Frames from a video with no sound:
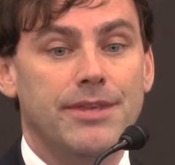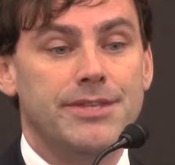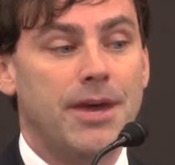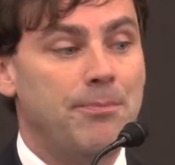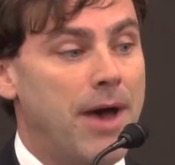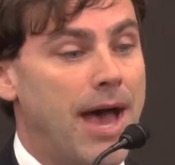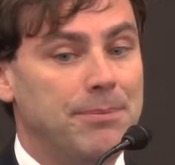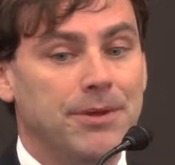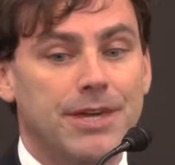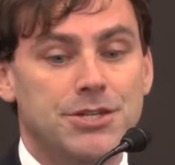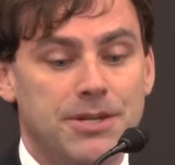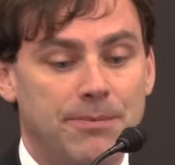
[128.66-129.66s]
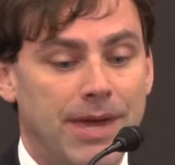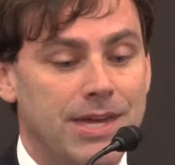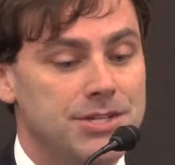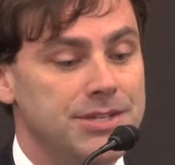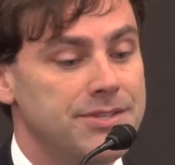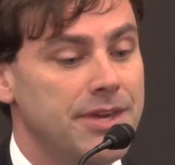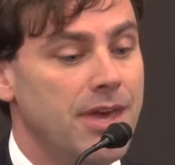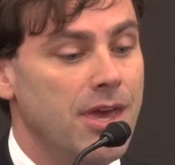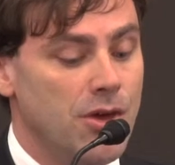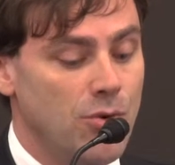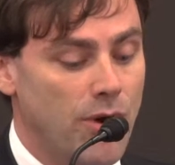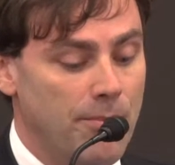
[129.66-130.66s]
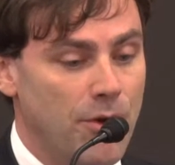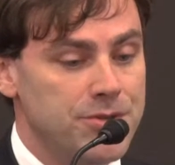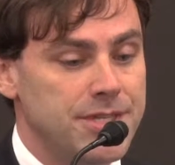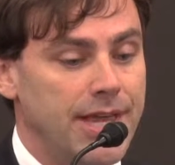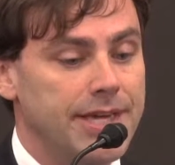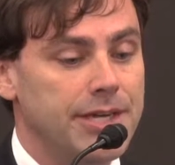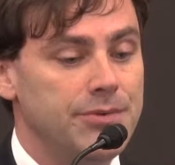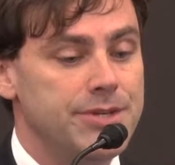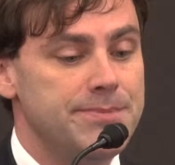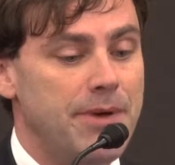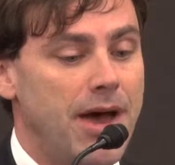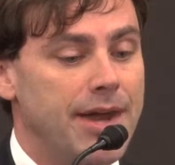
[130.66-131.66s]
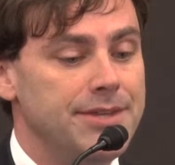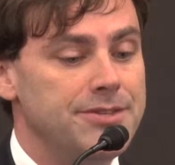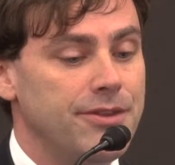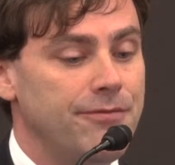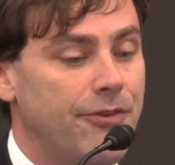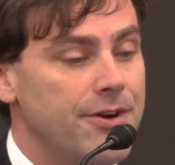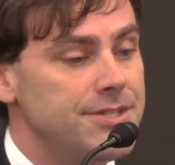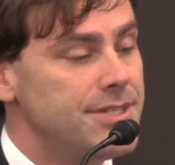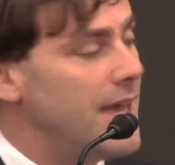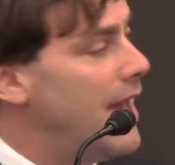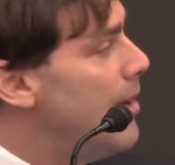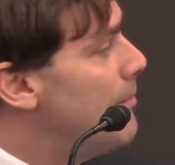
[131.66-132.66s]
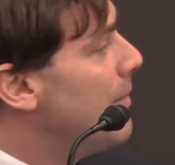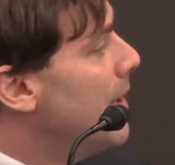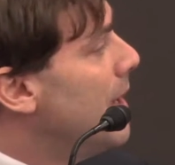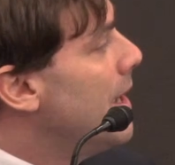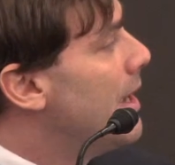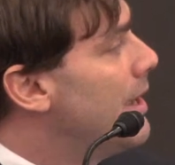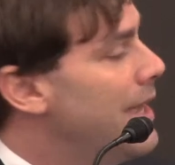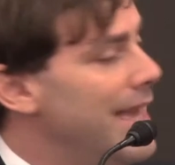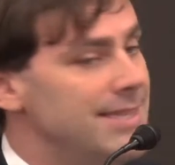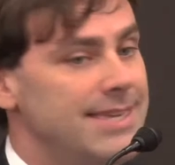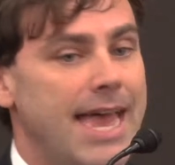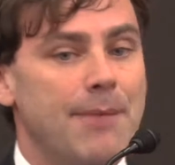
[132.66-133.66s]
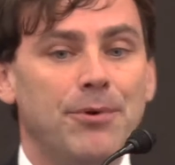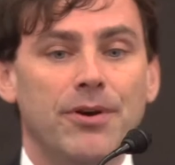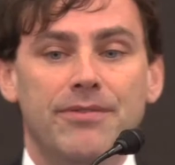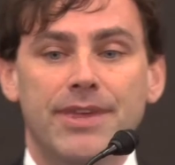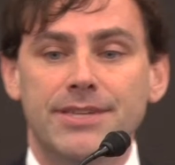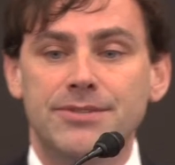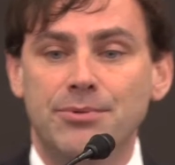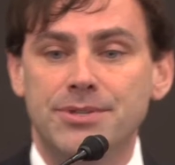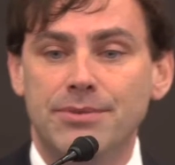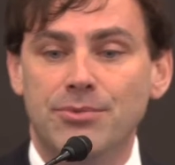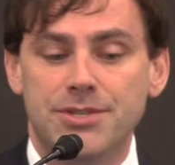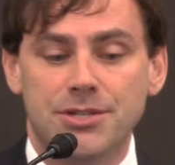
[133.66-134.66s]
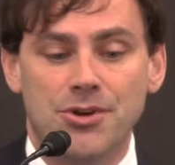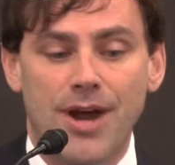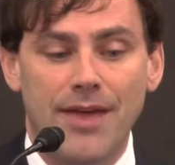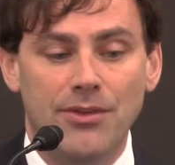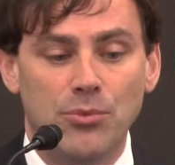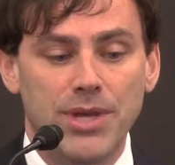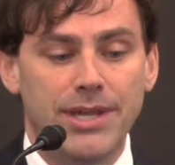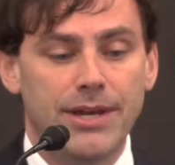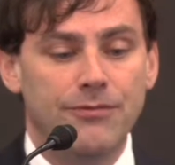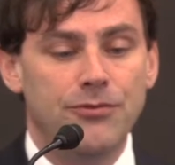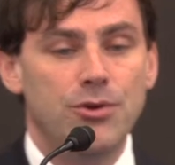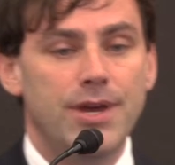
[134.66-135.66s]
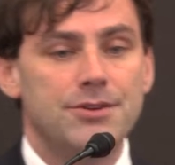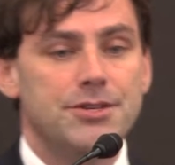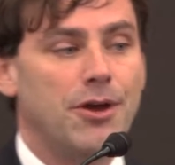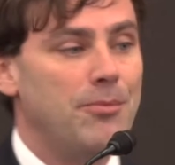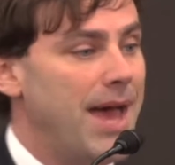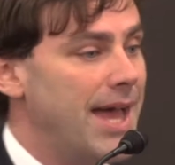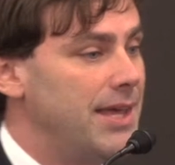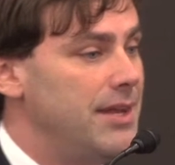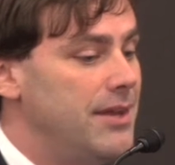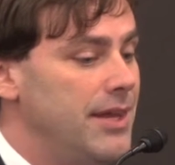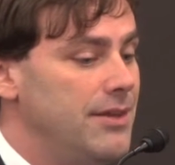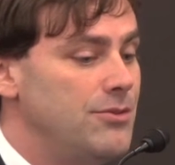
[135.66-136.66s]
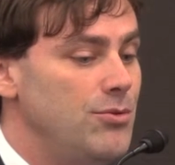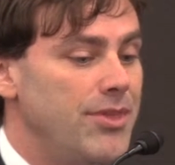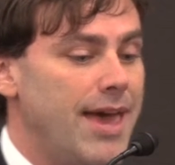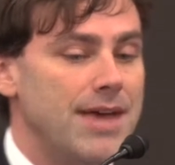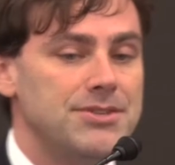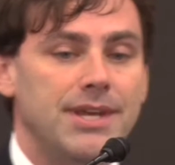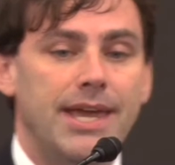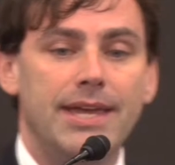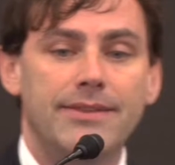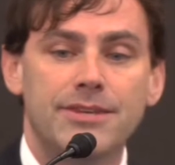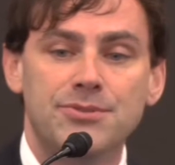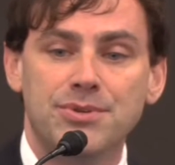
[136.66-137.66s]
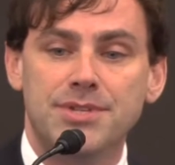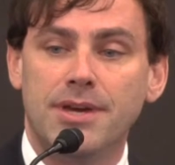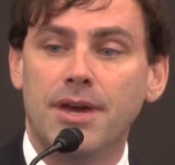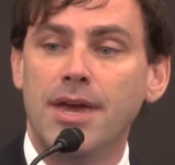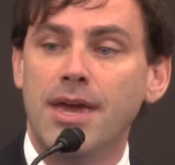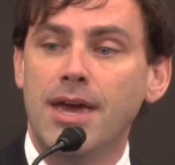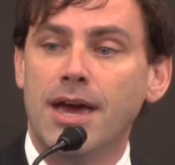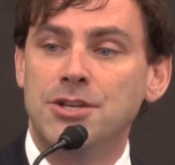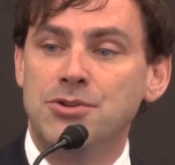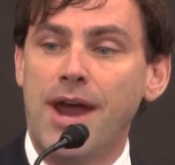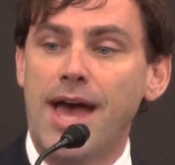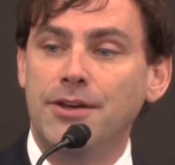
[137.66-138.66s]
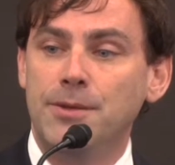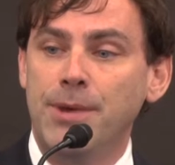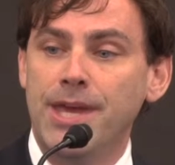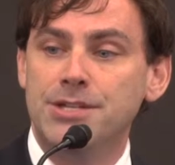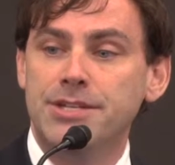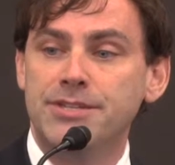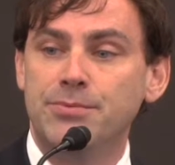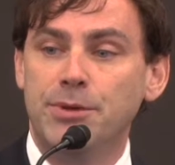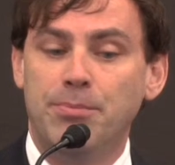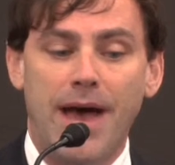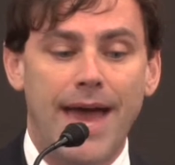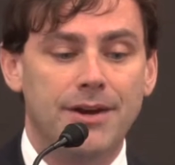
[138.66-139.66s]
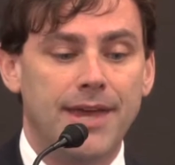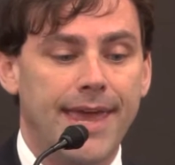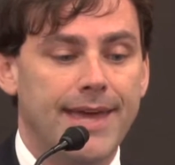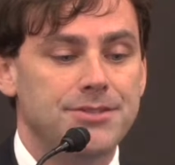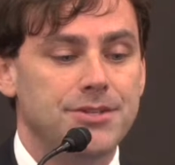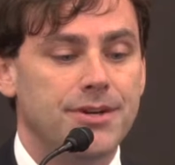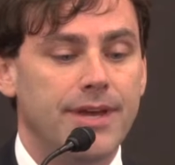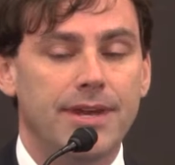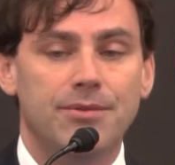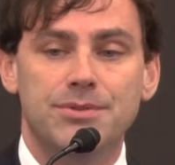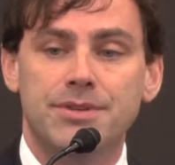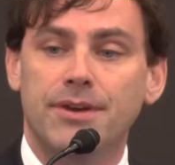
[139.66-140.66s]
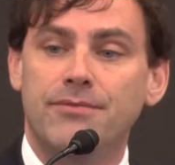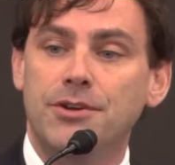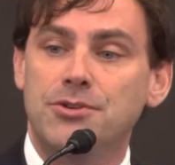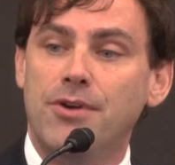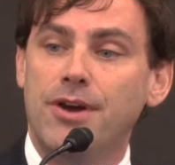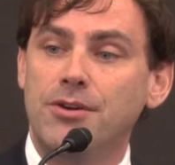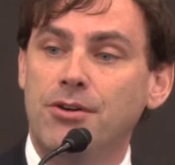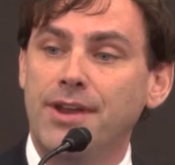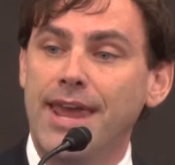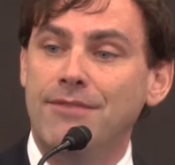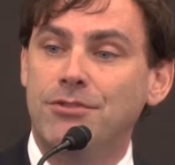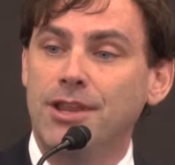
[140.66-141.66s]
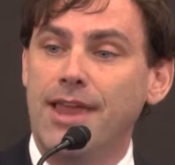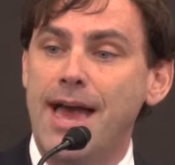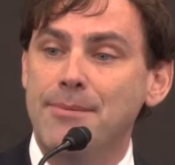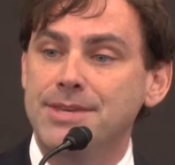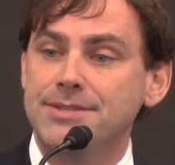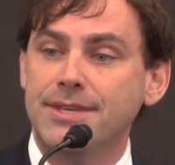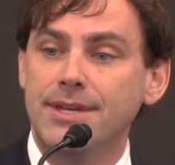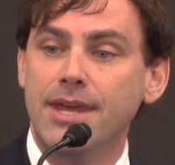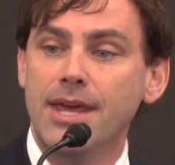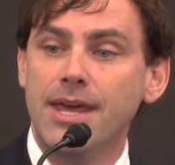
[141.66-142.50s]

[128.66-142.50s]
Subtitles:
subpopulation of patients who are most likely to respond. And so the first example of this was a trial that we did a few years ago, back in 2008, and this was a trial in patients with bladder cancer, and it was of a drug called everolimus, and